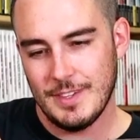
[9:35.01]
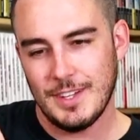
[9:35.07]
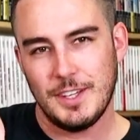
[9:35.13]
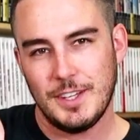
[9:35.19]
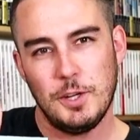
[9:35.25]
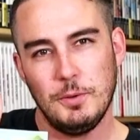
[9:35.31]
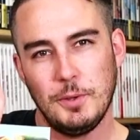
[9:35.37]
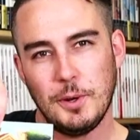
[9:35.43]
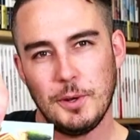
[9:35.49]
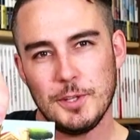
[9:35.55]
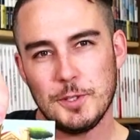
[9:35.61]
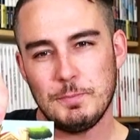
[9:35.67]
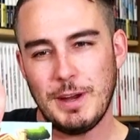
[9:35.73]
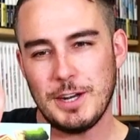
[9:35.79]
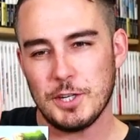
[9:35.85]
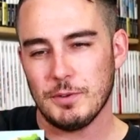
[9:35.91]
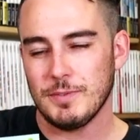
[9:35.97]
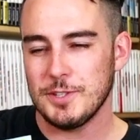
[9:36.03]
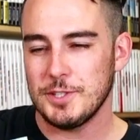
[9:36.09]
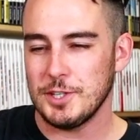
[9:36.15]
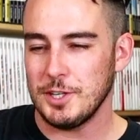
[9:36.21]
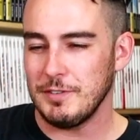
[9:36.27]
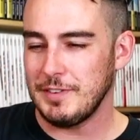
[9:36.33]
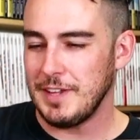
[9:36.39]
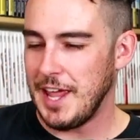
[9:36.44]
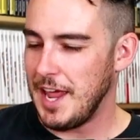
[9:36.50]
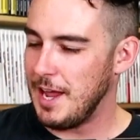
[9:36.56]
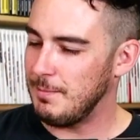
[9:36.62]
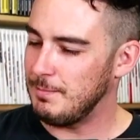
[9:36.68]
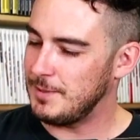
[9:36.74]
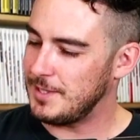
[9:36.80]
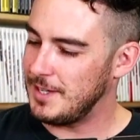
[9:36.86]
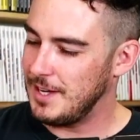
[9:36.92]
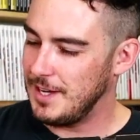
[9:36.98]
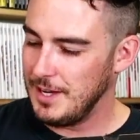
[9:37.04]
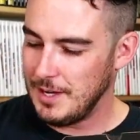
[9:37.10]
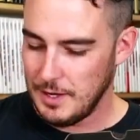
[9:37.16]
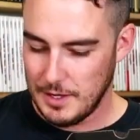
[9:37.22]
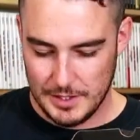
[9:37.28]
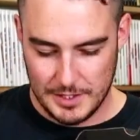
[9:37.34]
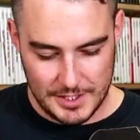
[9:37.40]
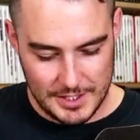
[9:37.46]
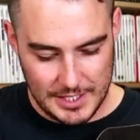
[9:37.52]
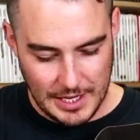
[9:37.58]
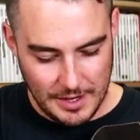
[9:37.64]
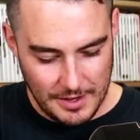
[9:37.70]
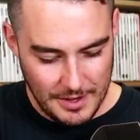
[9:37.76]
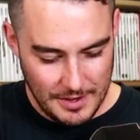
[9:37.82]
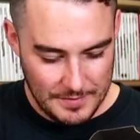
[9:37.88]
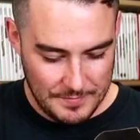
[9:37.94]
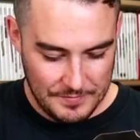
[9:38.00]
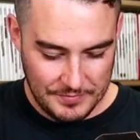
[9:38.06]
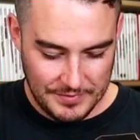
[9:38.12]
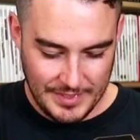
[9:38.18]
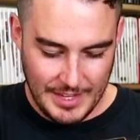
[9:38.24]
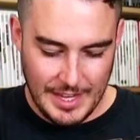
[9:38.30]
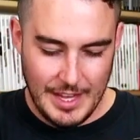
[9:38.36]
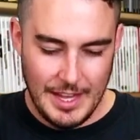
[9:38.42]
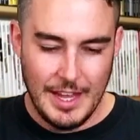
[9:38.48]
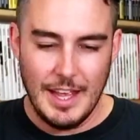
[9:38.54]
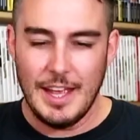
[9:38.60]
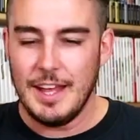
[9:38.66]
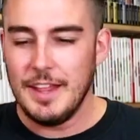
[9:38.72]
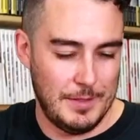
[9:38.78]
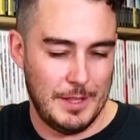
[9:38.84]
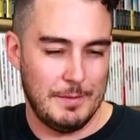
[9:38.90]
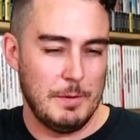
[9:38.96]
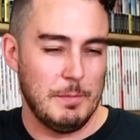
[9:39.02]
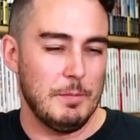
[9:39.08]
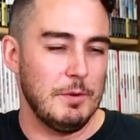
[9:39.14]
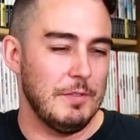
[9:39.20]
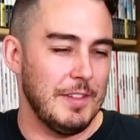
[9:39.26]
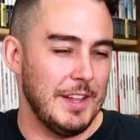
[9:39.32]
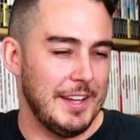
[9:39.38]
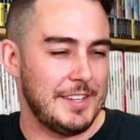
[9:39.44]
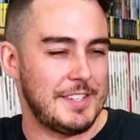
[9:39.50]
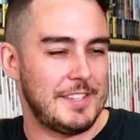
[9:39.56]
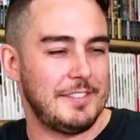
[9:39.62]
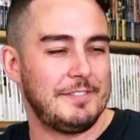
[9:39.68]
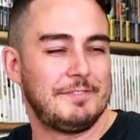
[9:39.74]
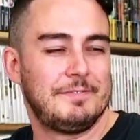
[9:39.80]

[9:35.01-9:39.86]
cute little Special Reserve Games sticker. Let me move this.